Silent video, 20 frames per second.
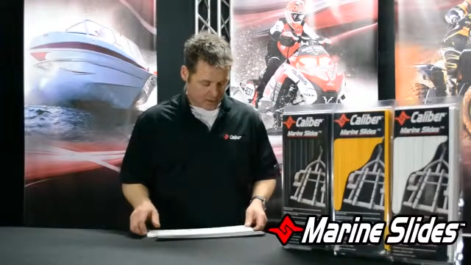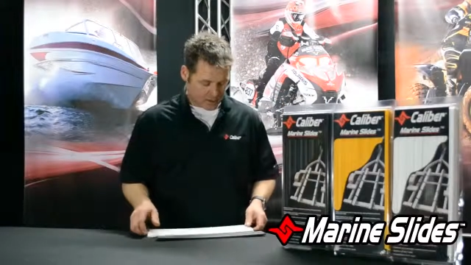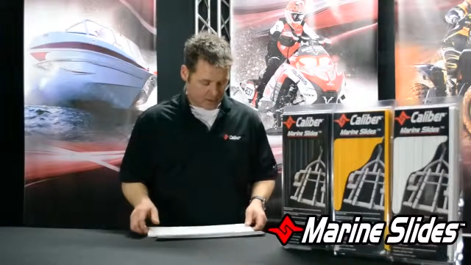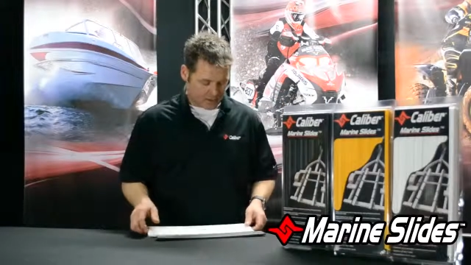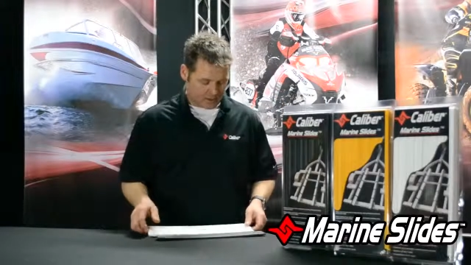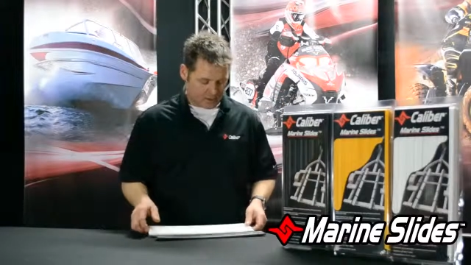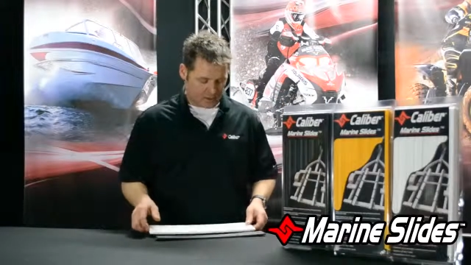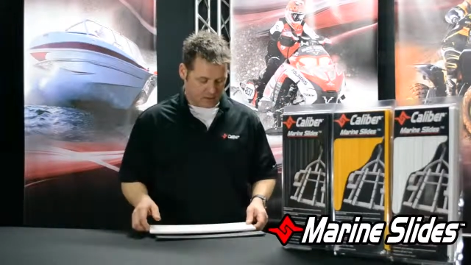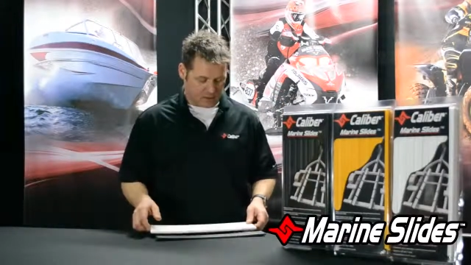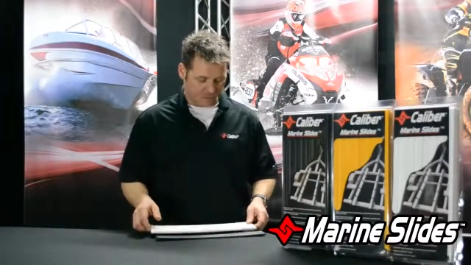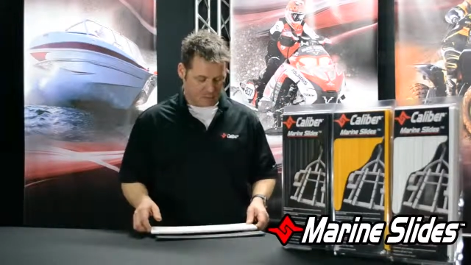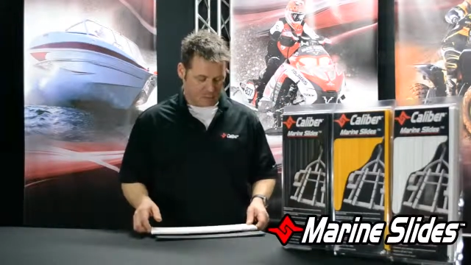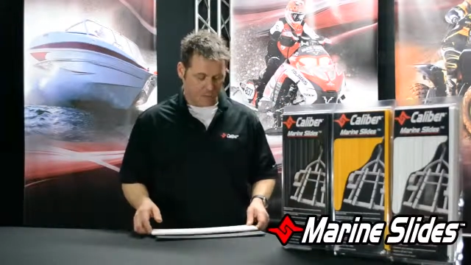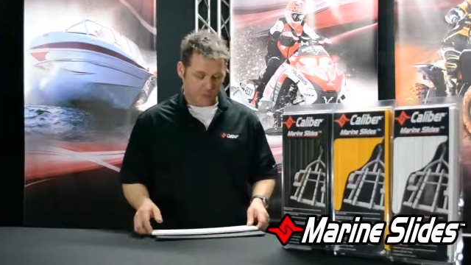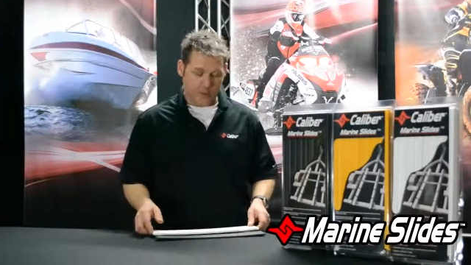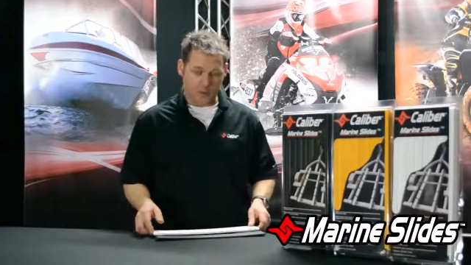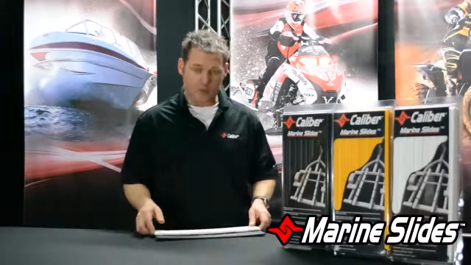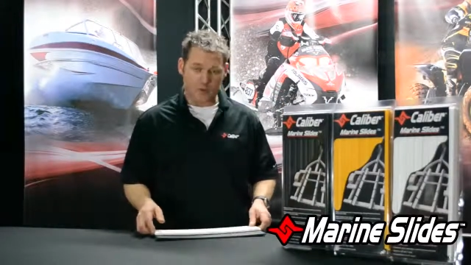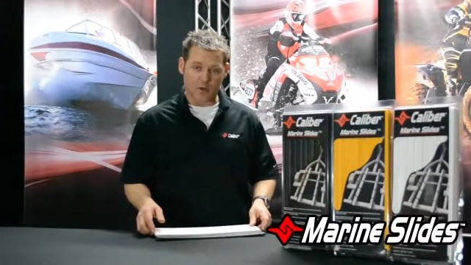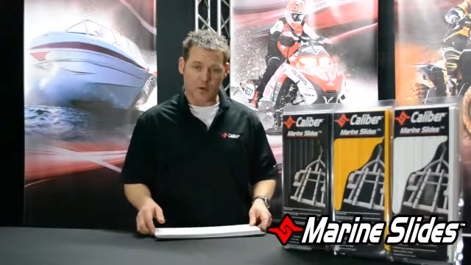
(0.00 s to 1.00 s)
Um,
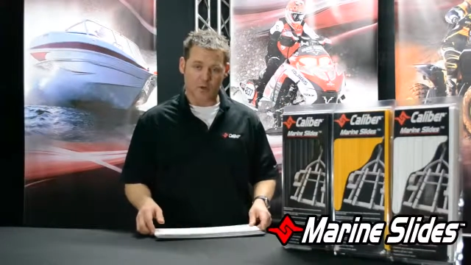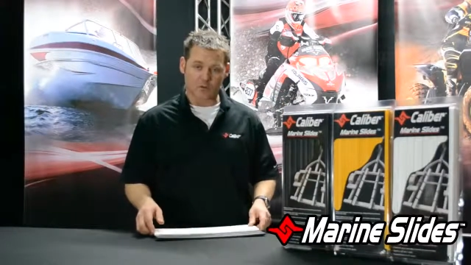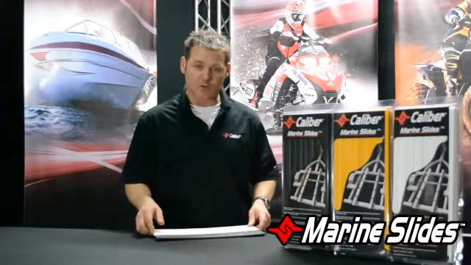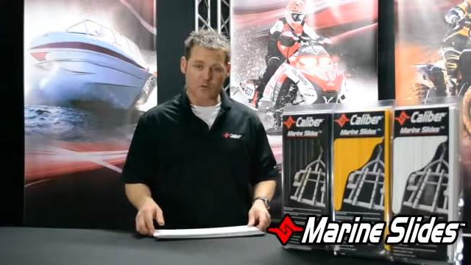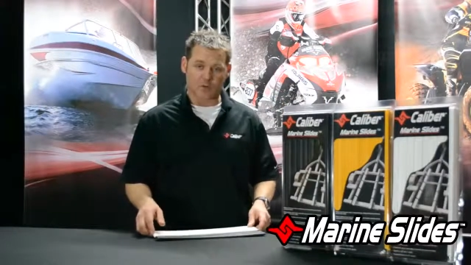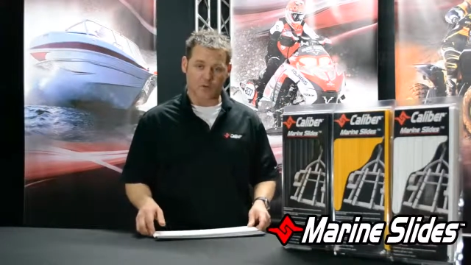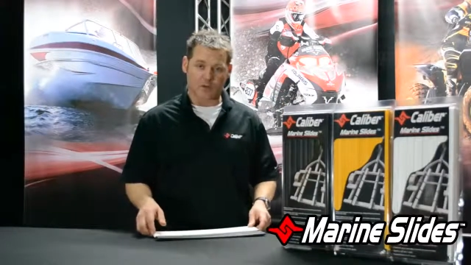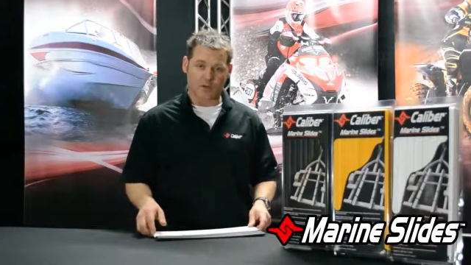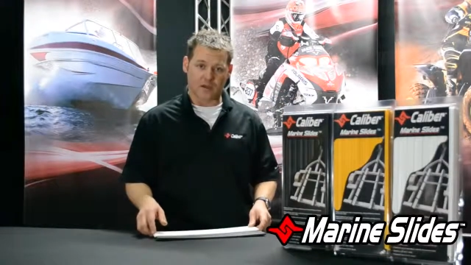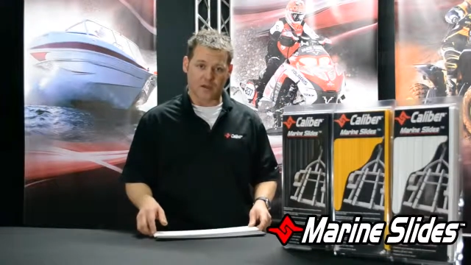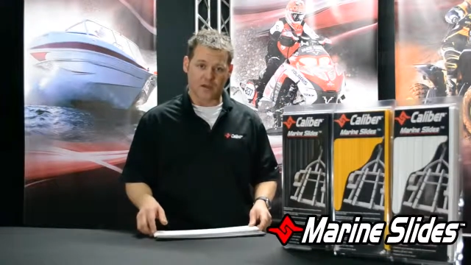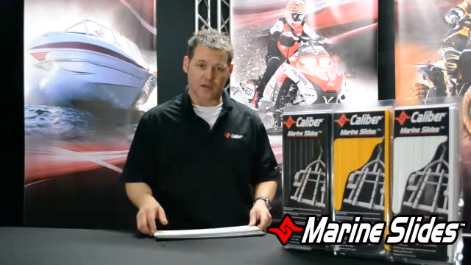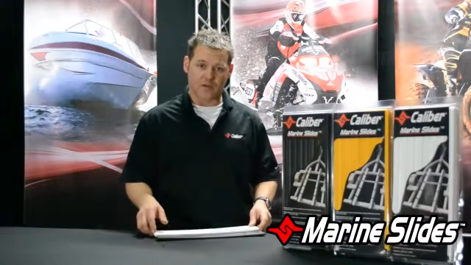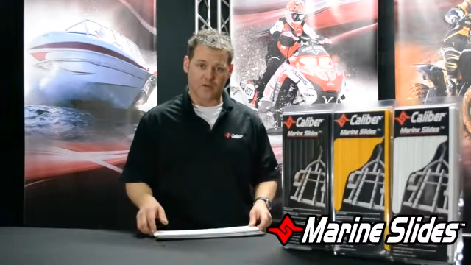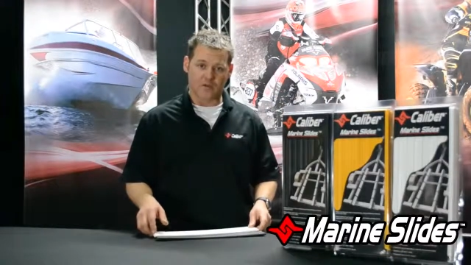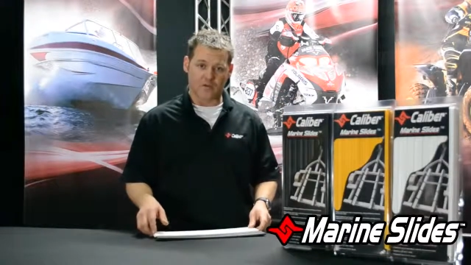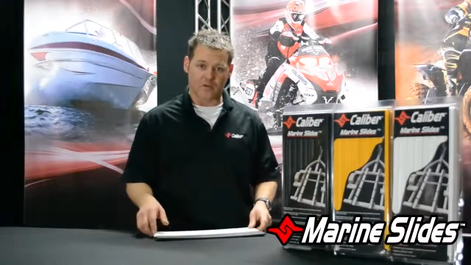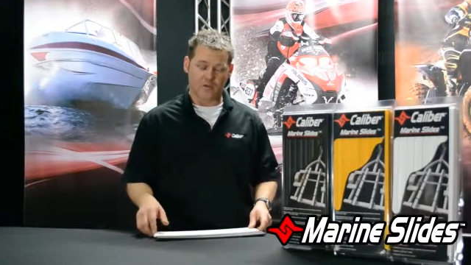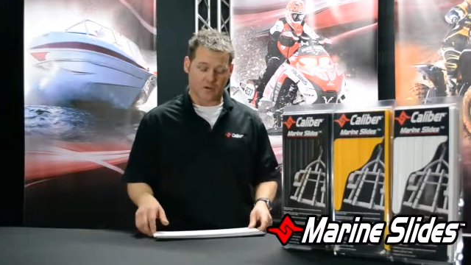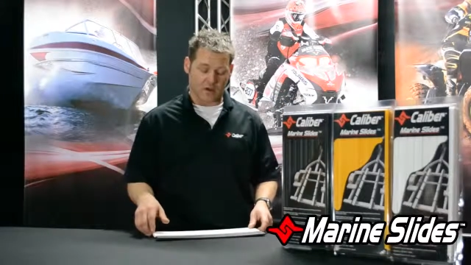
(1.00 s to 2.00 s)
remember also that
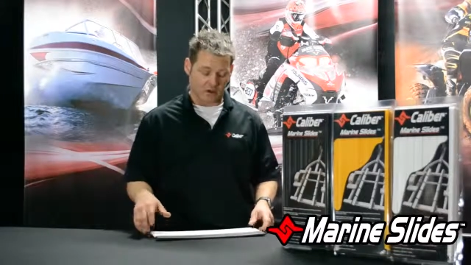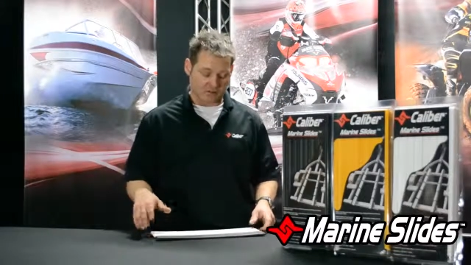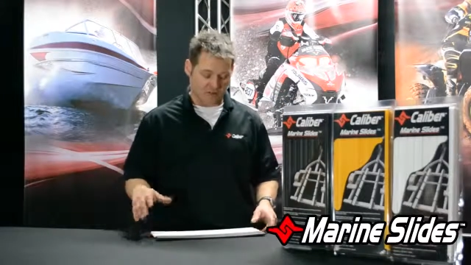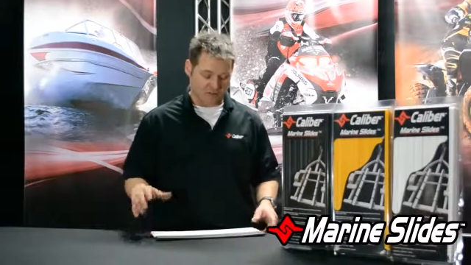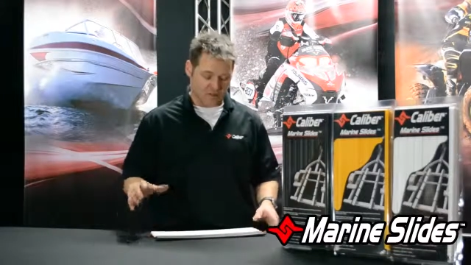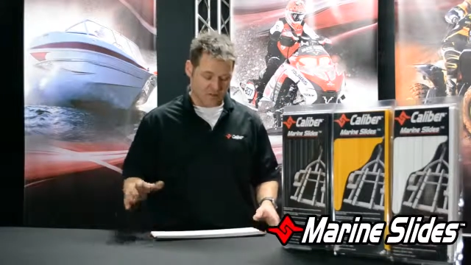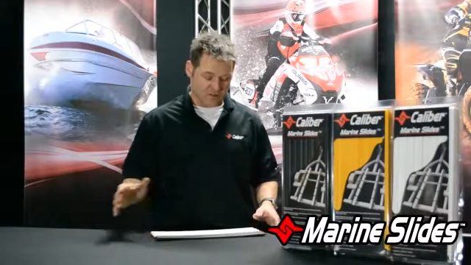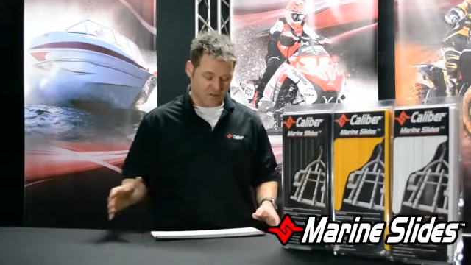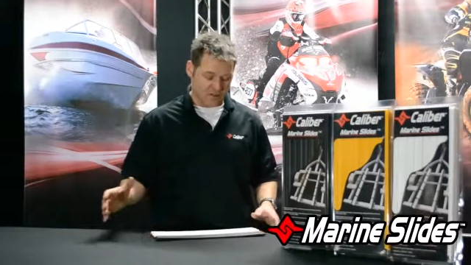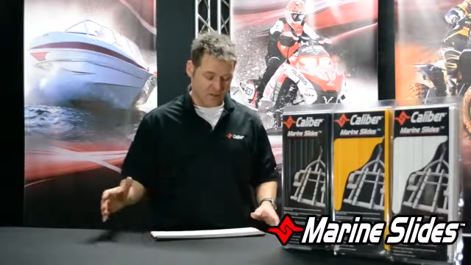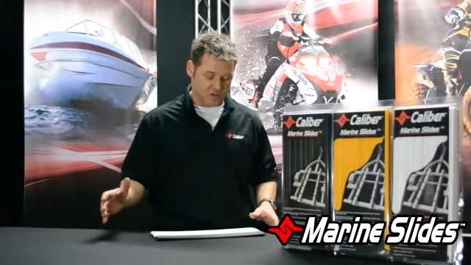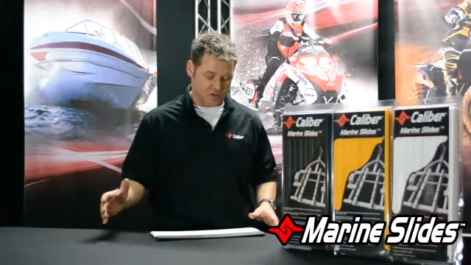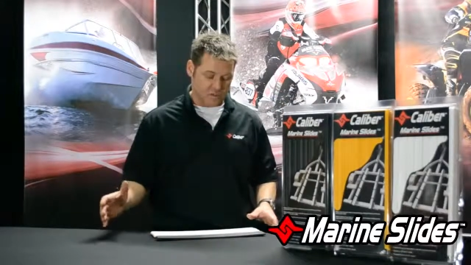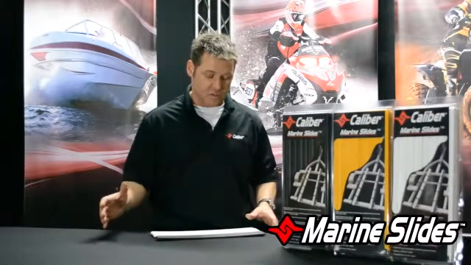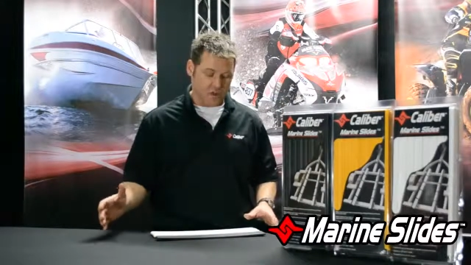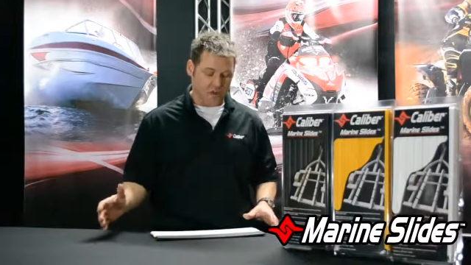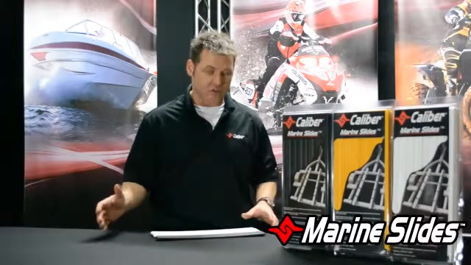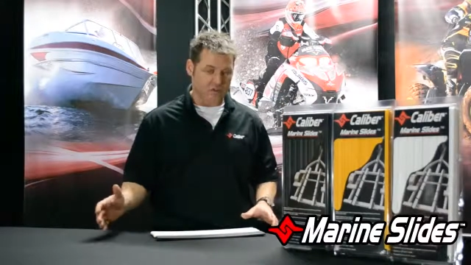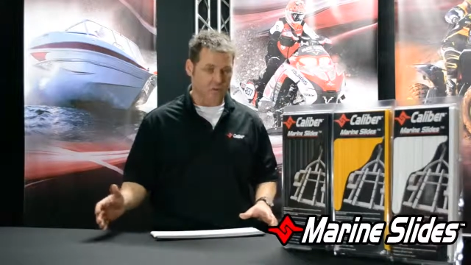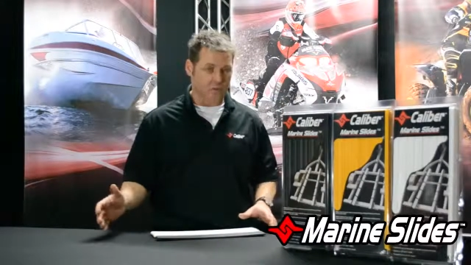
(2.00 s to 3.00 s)
if you've got 6 inch
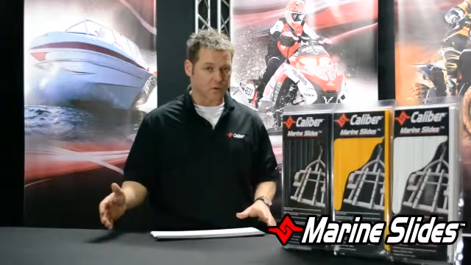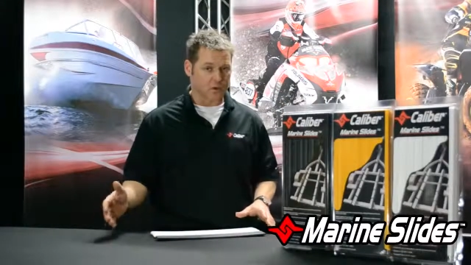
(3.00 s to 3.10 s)
bunks,